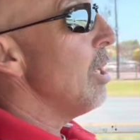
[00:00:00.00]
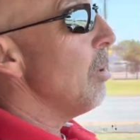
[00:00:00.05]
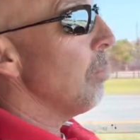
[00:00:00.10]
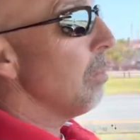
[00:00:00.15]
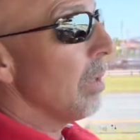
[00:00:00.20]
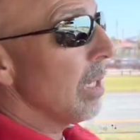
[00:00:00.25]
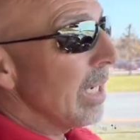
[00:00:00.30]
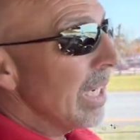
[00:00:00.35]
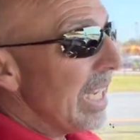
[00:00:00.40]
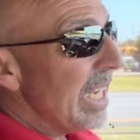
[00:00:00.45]

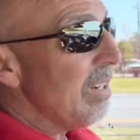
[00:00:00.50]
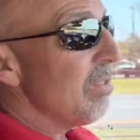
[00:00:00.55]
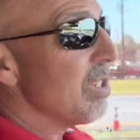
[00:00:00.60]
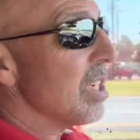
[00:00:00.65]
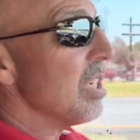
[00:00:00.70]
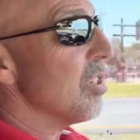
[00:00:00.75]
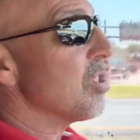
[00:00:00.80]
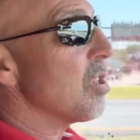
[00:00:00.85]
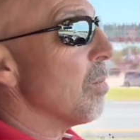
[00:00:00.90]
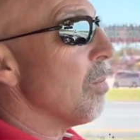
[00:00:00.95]
believes
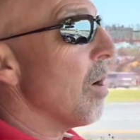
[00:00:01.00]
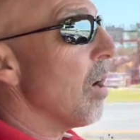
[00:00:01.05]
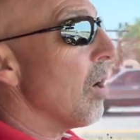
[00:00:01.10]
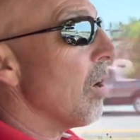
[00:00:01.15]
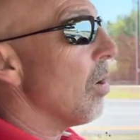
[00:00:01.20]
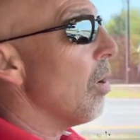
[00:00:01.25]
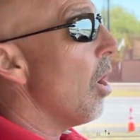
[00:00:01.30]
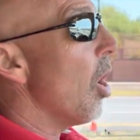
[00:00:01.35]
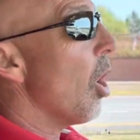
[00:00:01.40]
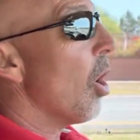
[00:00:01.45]
in
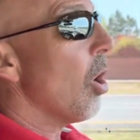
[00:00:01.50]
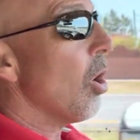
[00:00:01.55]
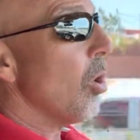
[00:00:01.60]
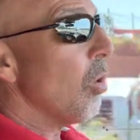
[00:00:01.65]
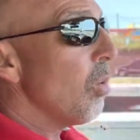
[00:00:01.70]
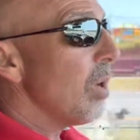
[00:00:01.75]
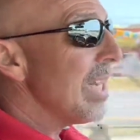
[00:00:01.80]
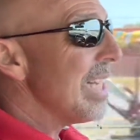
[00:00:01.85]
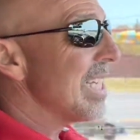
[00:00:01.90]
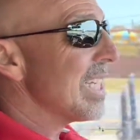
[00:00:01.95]
tomorrow,
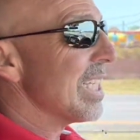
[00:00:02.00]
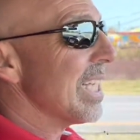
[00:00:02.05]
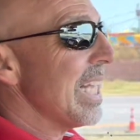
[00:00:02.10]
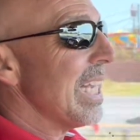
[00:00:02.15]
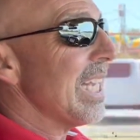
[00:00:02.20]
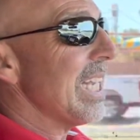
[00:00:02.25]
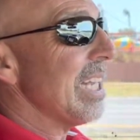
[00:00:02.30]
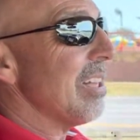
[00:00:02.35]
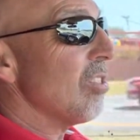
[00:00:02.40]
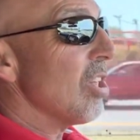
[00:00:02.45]
always
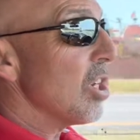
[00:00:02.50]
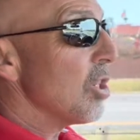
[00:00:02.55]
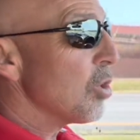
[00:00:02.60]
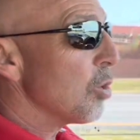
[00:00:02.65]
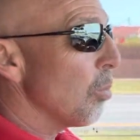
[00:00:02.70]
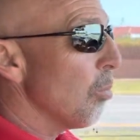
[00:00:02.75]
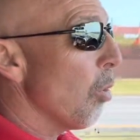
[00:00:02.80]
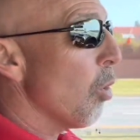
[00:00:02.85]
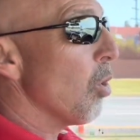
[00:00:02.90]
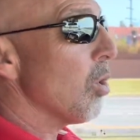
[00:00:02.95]
thinking there's
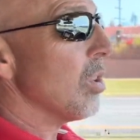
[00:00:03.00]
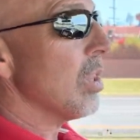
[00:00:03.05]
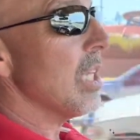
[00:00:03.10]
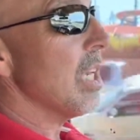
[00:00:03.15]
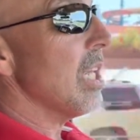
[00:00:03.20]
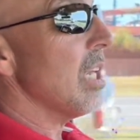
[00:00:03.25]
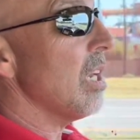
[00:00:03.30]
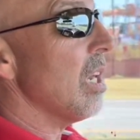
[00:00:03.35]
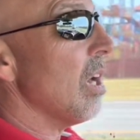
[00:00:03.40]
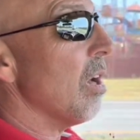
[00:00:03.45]
more than
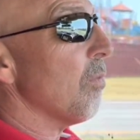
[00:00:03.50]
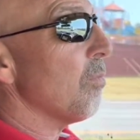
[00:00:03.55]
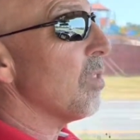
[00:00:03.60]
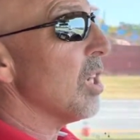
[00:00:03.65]
enough.